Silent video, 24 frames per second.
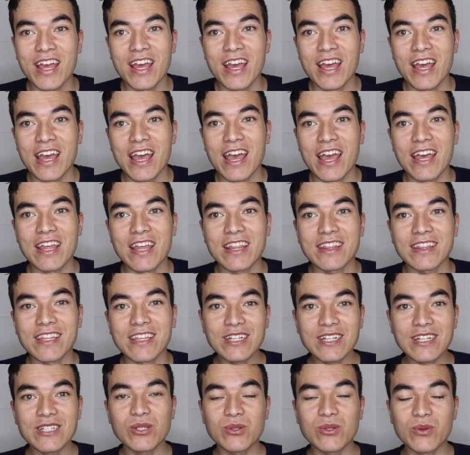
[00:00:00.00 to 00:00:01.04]
and
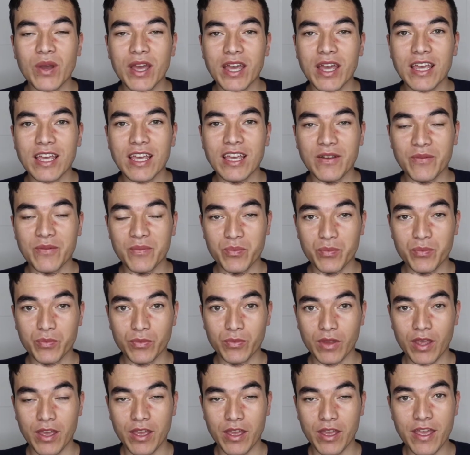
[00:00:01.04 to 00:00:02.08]
this way
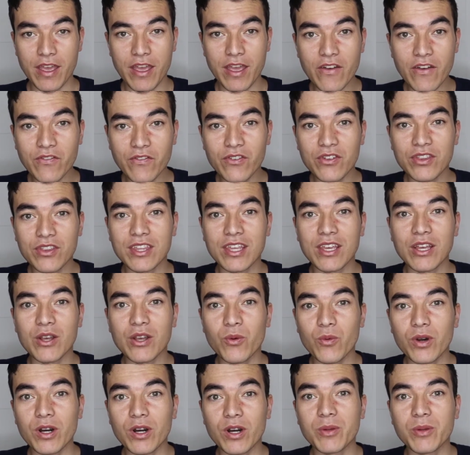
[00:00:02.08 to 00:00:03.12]
everything
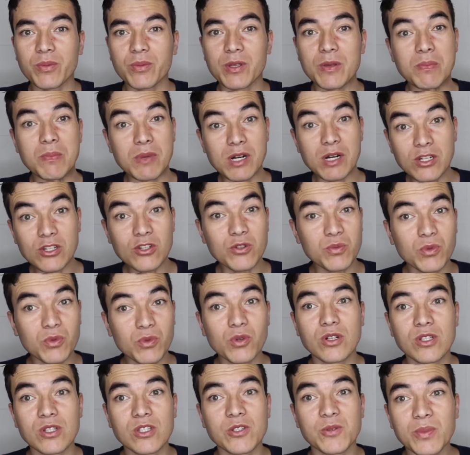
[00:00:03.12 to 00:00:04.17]
will be much more
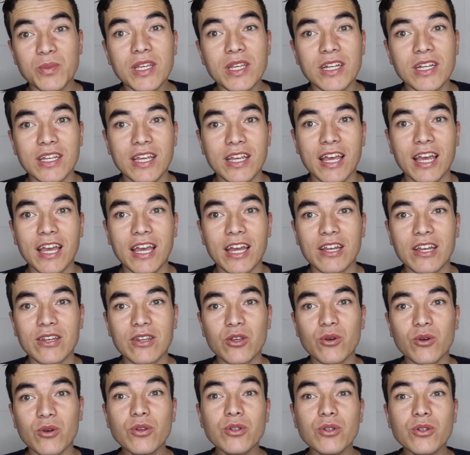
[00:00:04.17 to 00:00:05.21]
speedy and
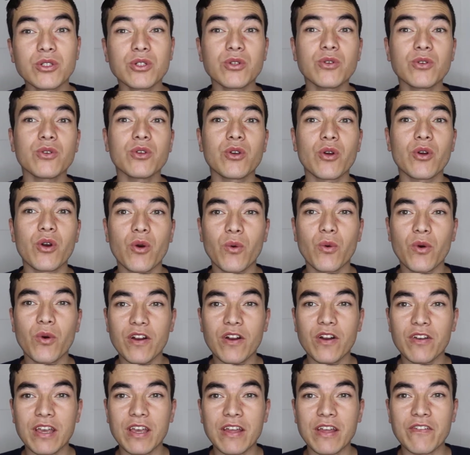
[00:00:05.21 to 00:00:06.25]
you'll do your
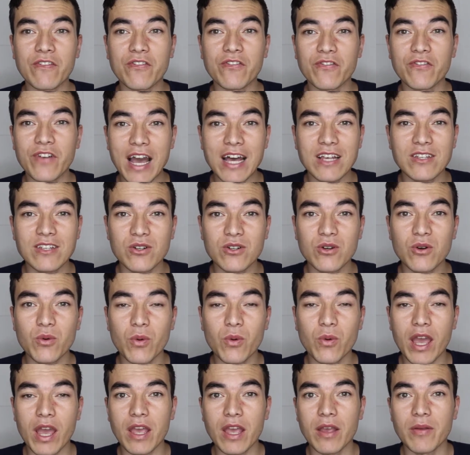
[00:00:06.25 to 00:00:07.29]
work in a faster
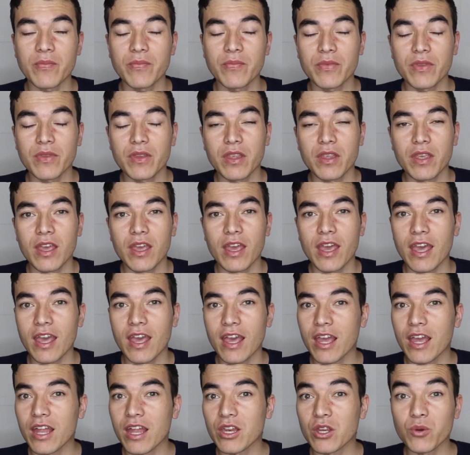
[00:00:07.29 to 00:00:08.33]
way
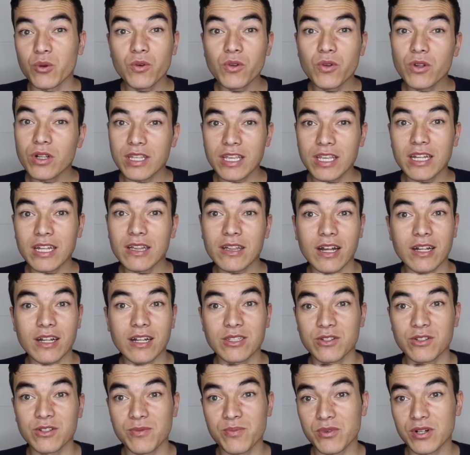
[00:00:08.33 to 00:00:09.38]
and you will get lots
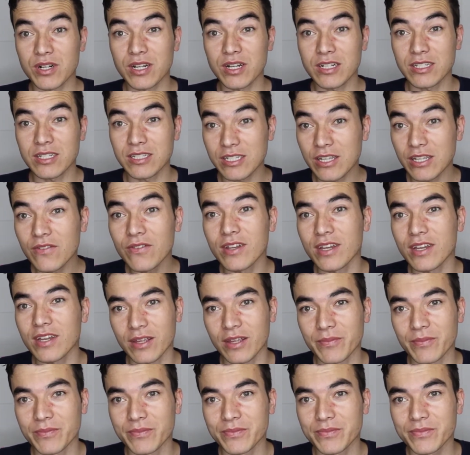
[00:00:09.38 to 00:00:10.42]
of productivity.
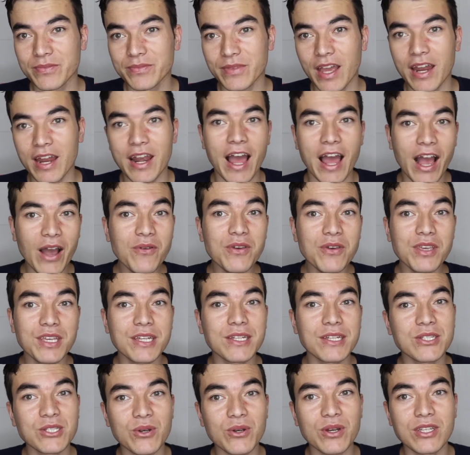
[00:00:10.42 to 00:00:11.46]
And how you can
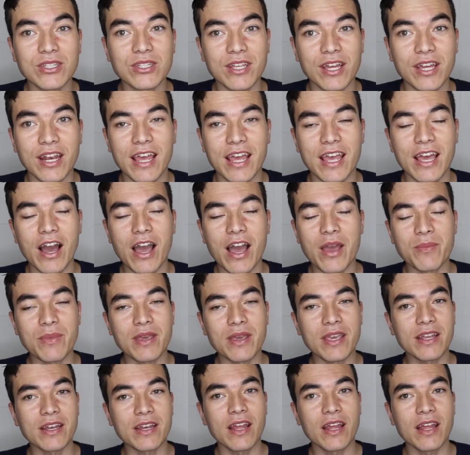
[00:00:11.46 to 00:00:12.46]
do it today, I mean,